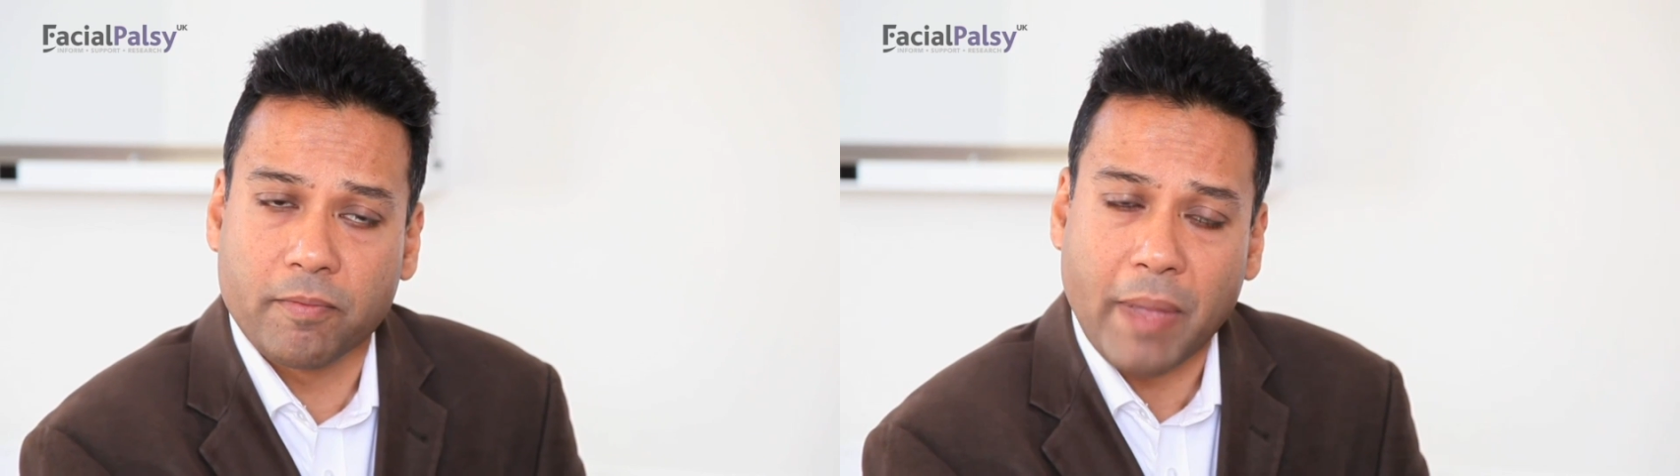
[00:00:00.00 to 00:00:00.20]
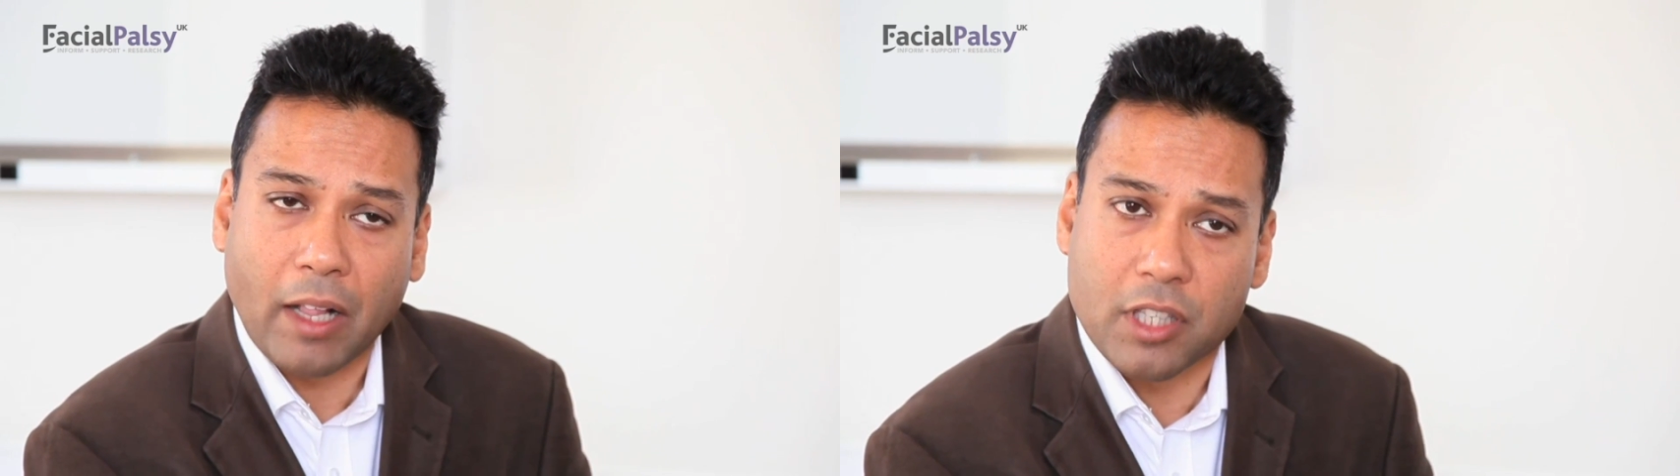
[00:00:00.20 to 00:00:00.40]

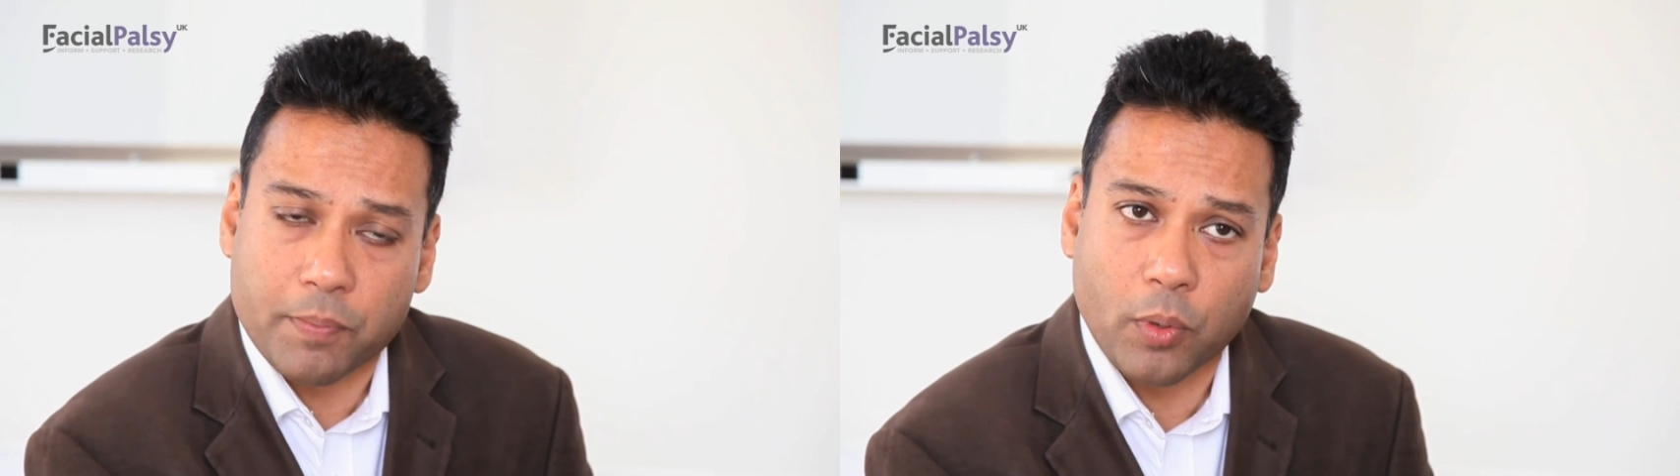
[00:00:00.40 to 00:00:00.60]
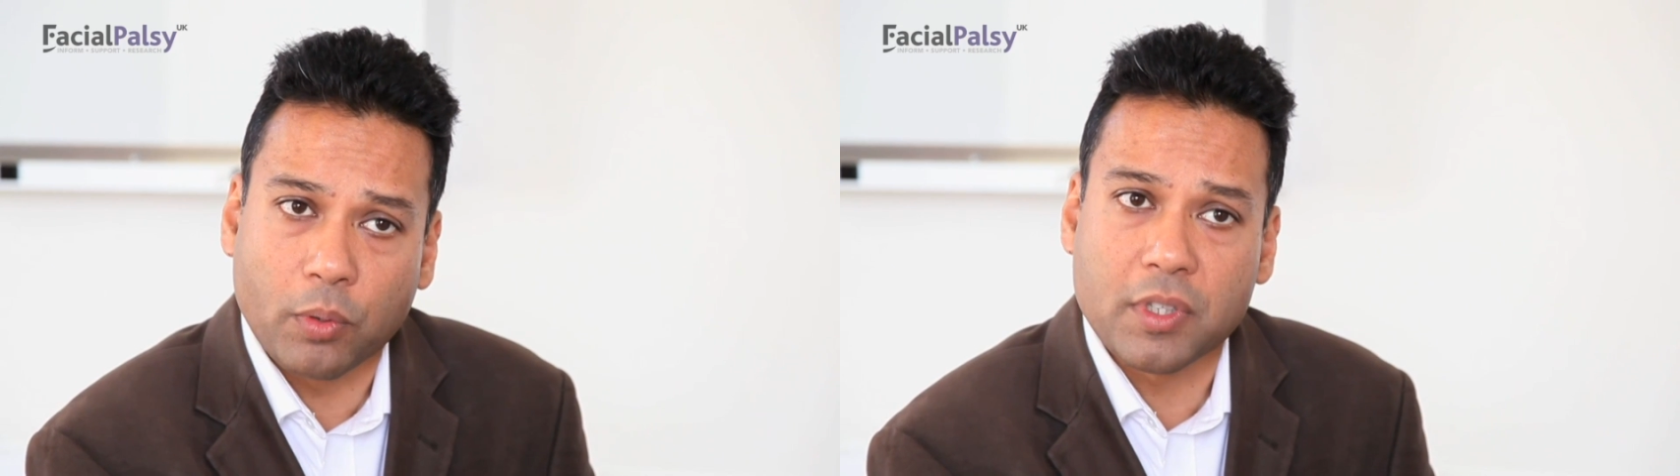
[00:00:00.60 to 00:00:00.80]
Bell's
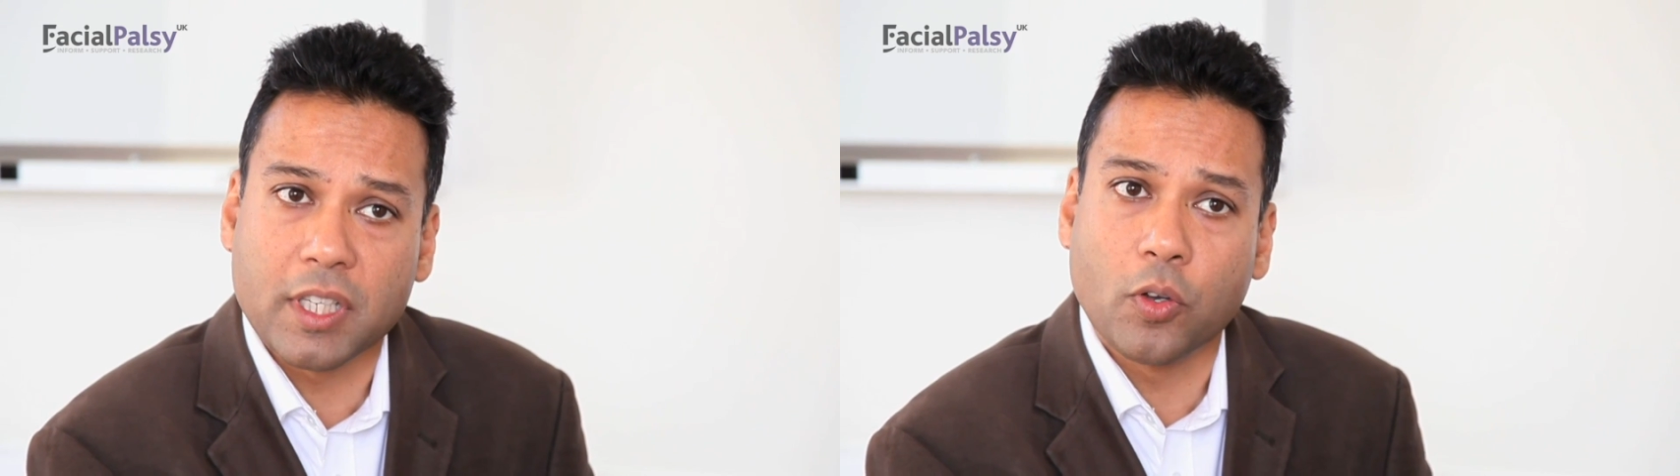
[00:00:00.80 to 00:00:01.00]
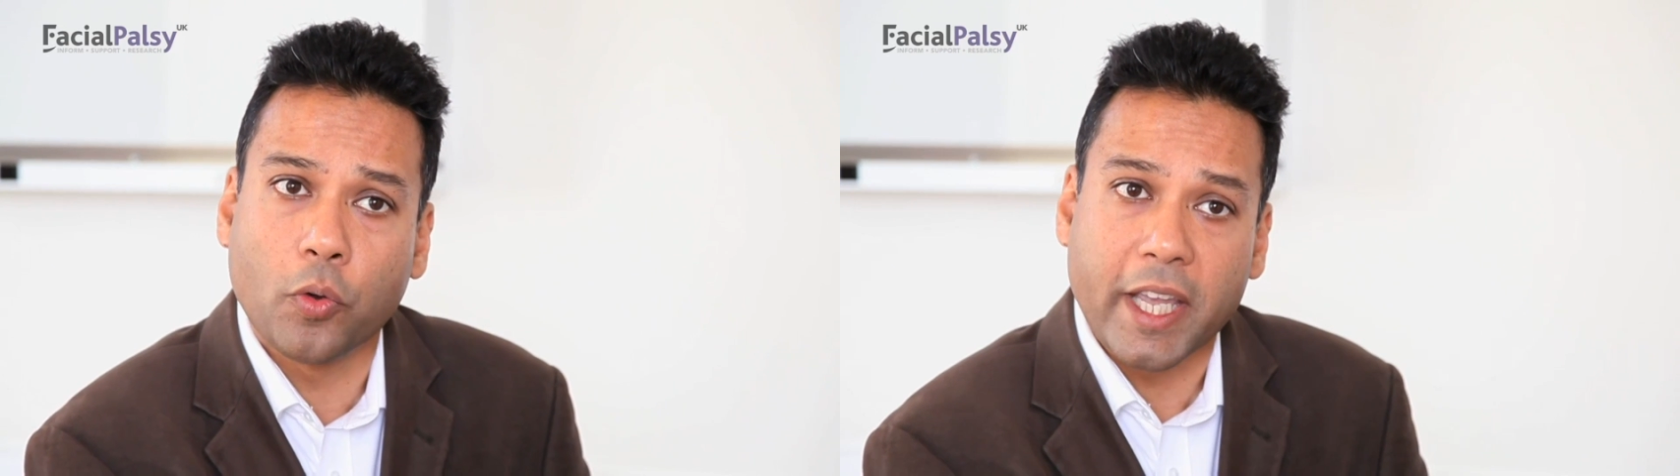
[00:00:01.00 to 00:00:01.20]

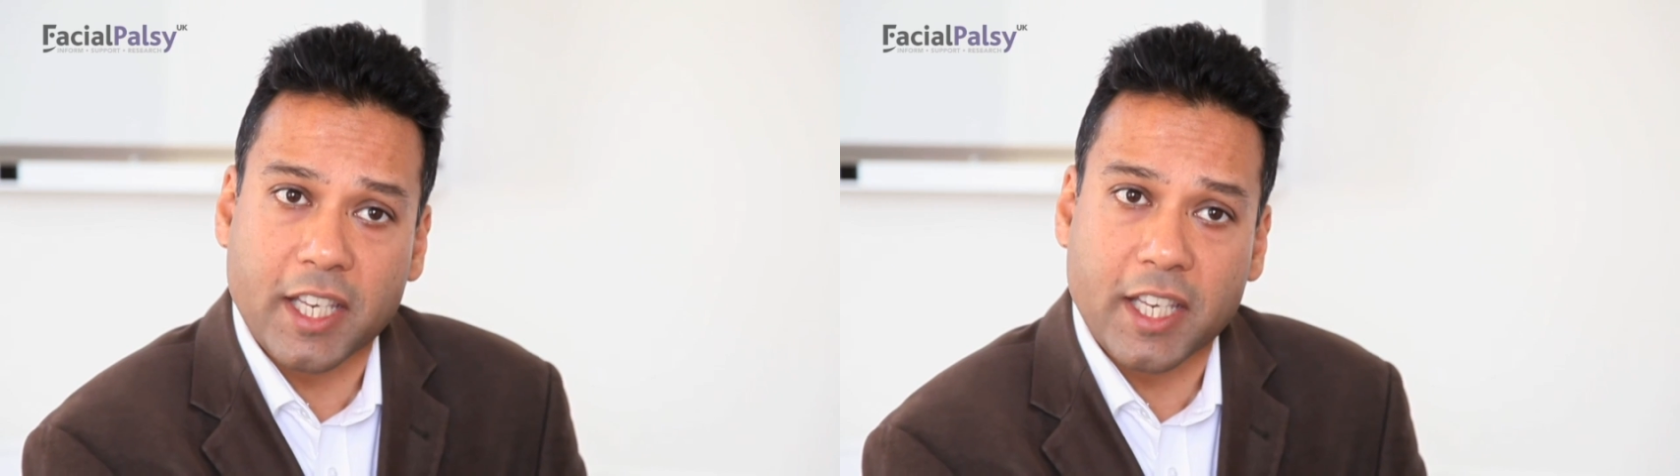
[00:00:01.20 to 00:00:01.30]
palsy or